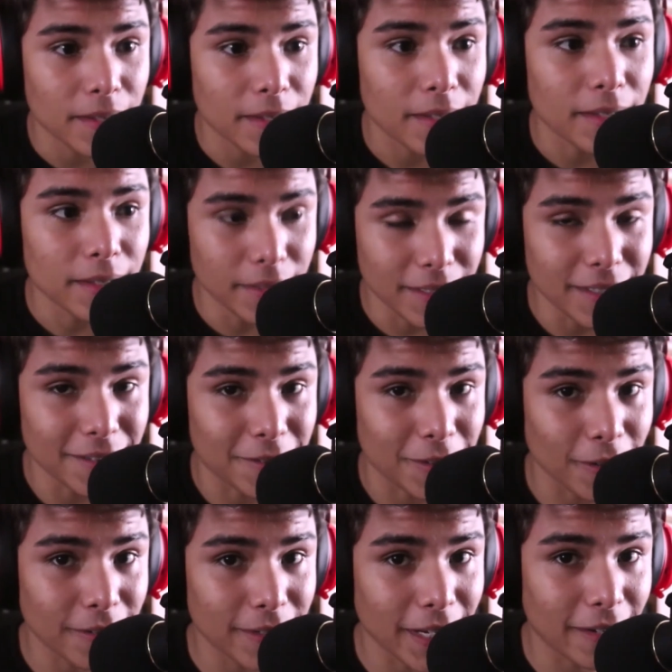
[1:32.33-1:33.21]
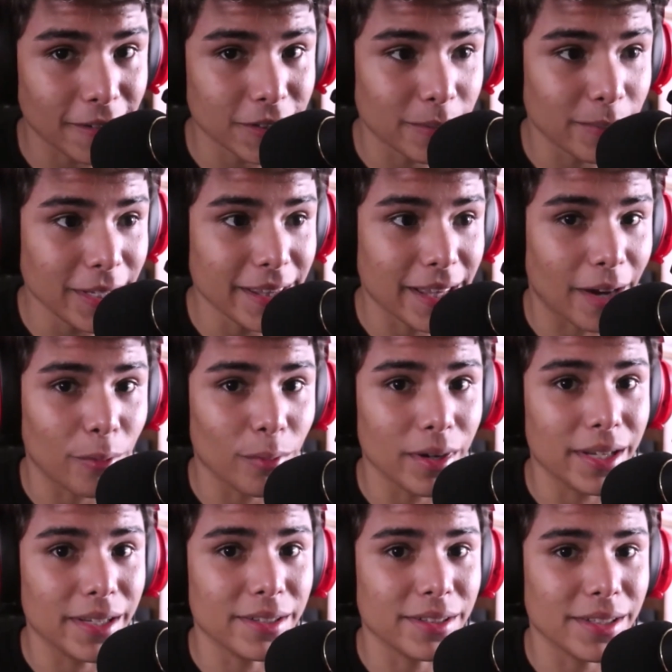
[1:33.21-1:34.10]
he turned out to be that
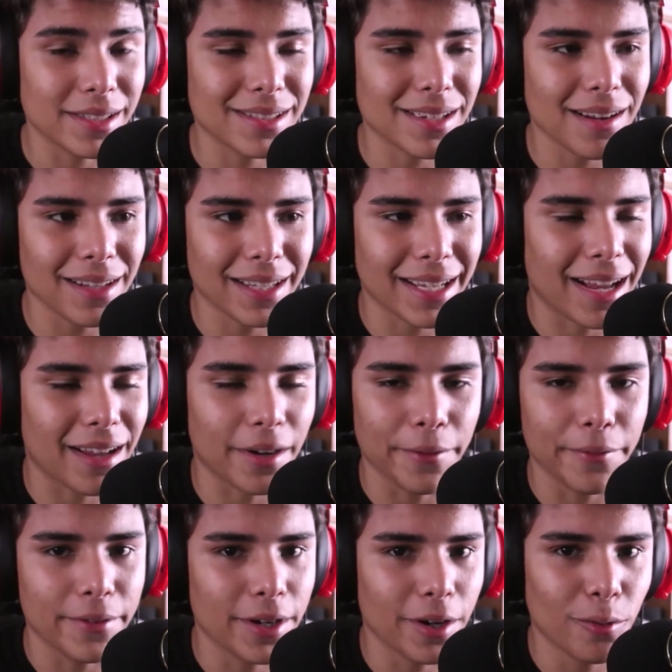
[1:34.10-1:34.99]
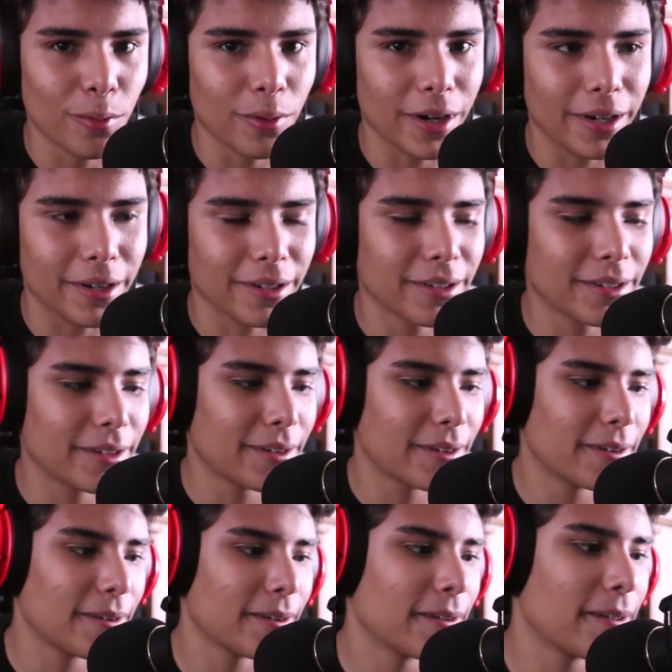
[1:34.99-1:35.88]
way. It's not out of nowhere.
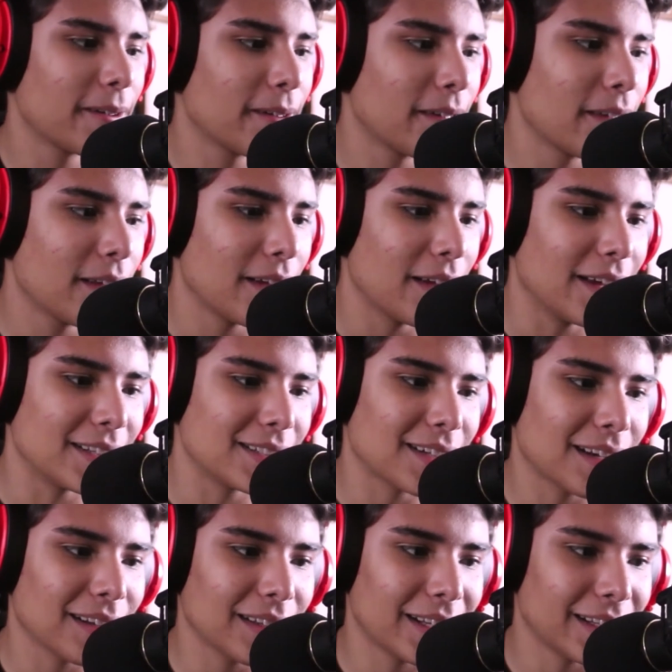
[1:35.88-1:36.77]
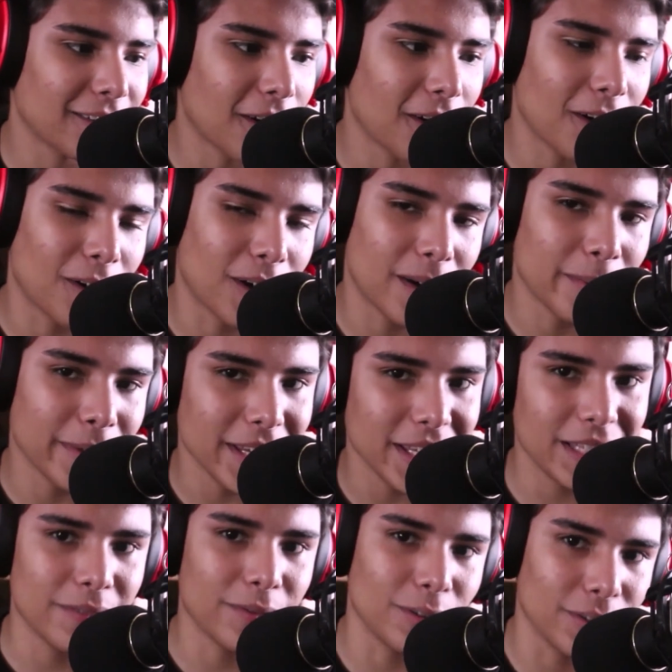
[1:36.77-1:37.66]
It's not oh, I'm
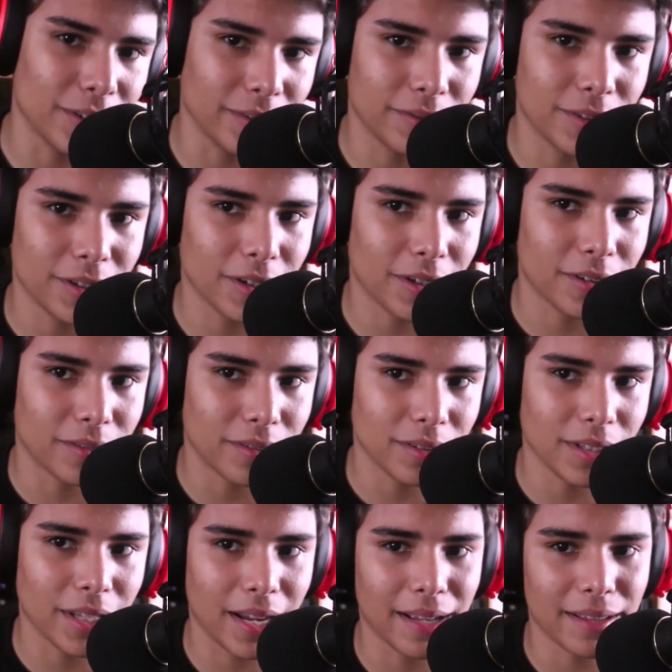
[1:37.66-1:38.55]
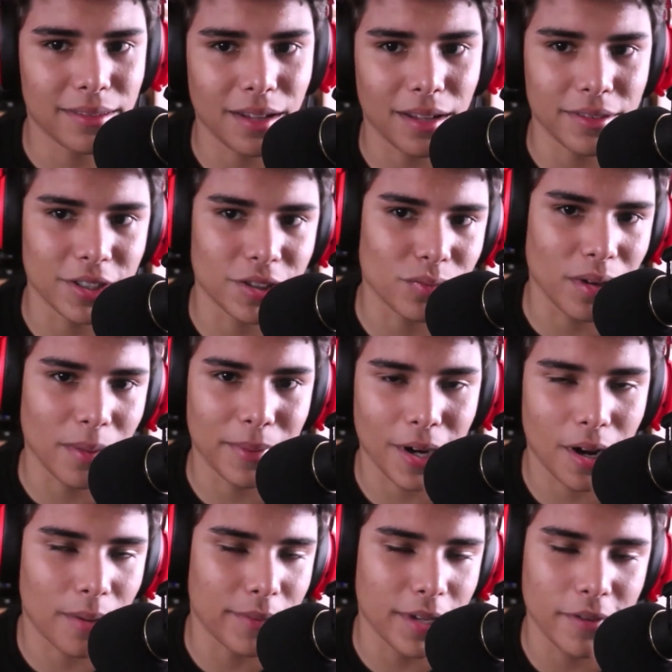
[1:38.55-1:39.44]
evil. I thought this way, but
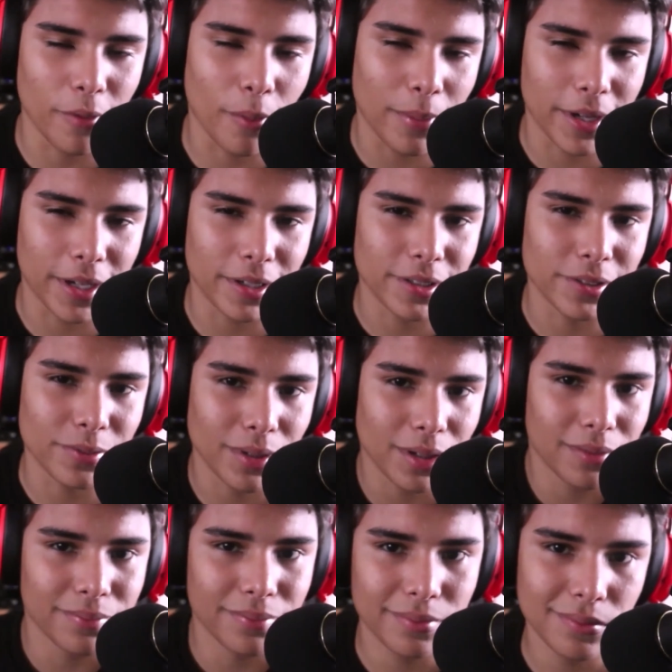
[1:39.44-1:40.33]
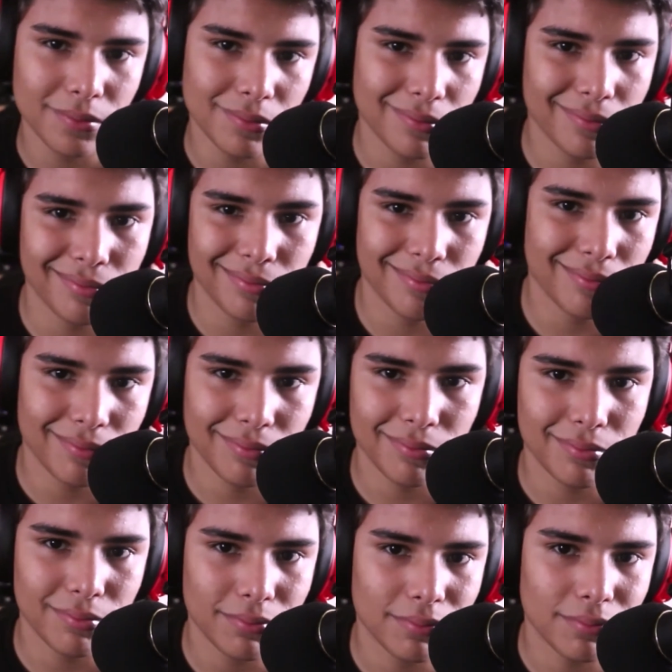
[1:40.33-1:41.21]
now I'm evil because, well,
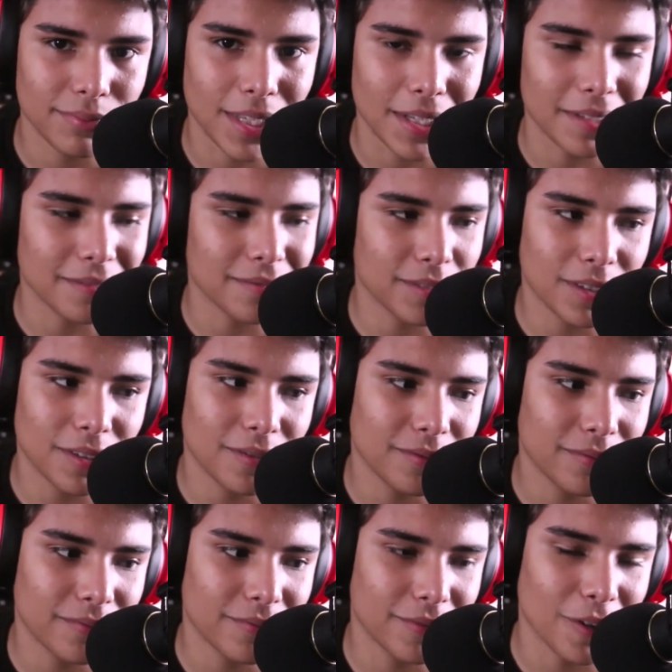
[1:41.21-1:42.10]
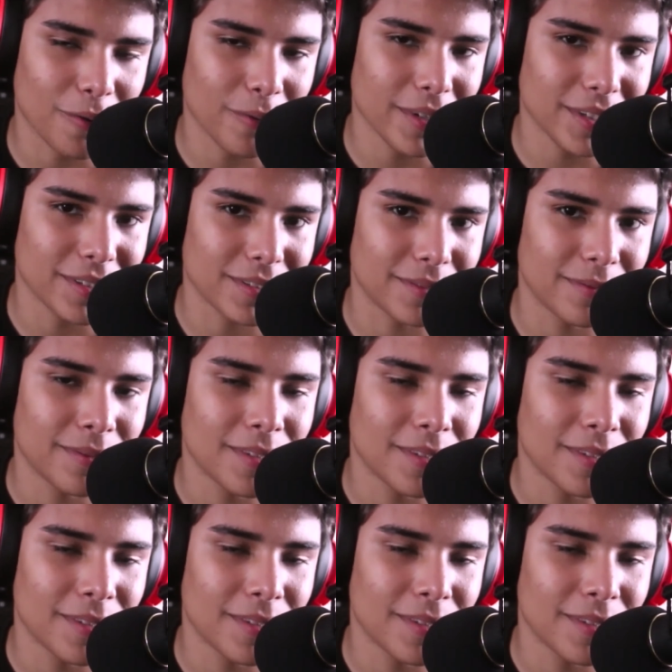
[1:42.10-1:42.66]
no reason.